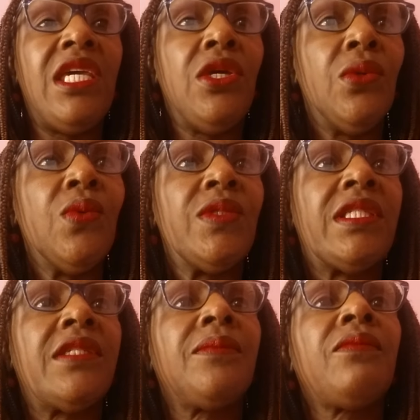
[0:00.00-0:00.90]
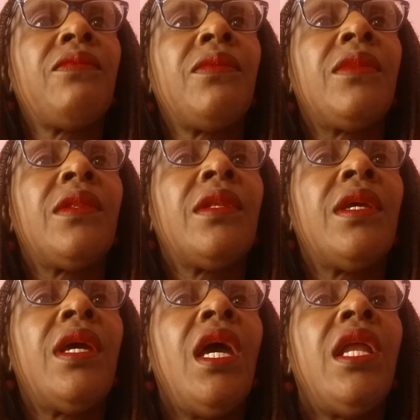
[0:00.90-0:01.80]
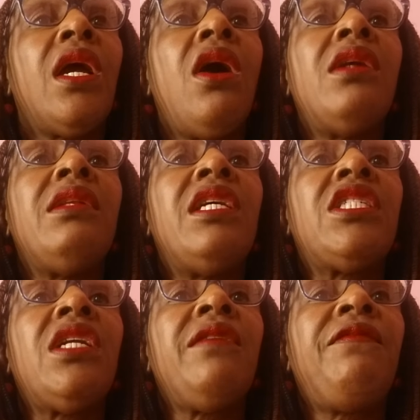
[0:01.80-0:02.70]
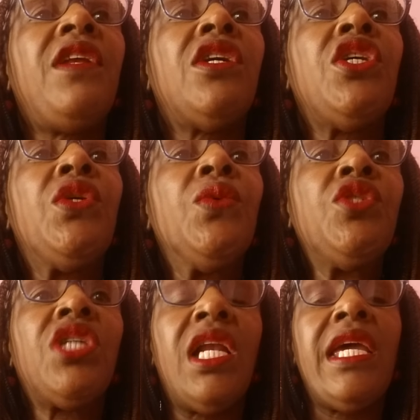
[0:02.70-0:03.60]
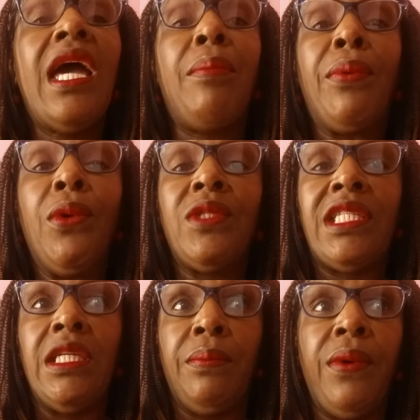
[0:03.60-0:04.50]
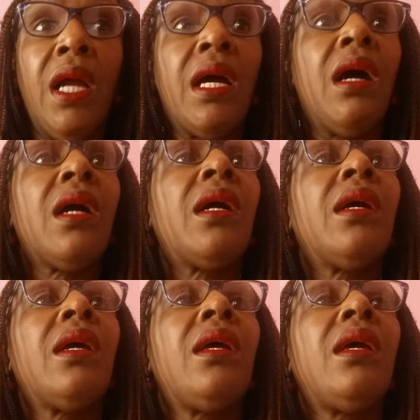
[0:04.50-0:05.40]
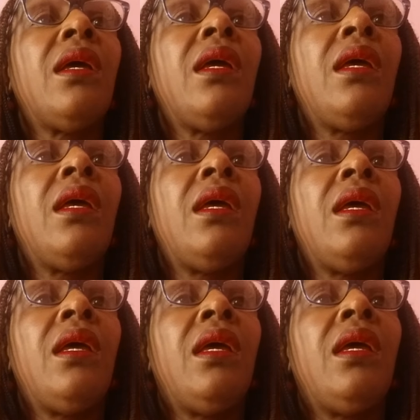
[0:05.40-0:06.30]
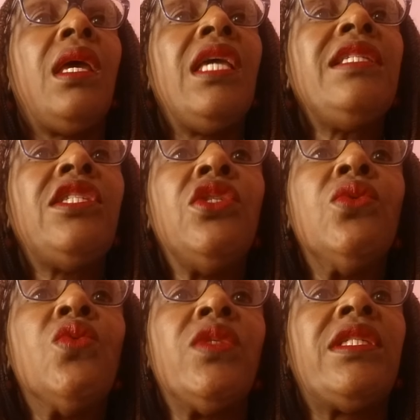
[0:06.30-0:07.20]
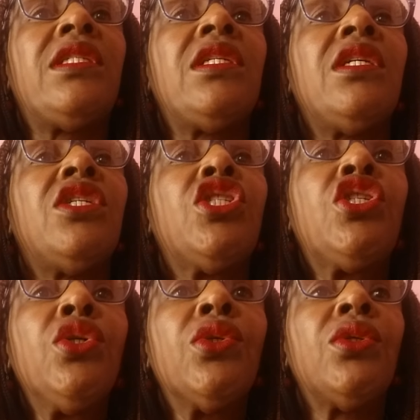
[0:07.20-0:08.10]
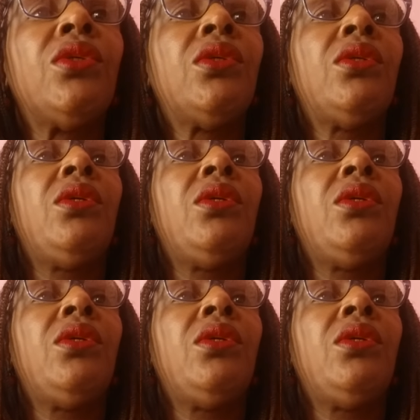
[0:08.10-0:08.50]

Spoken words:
be used. The conditioner filler, usually a protein product, is used to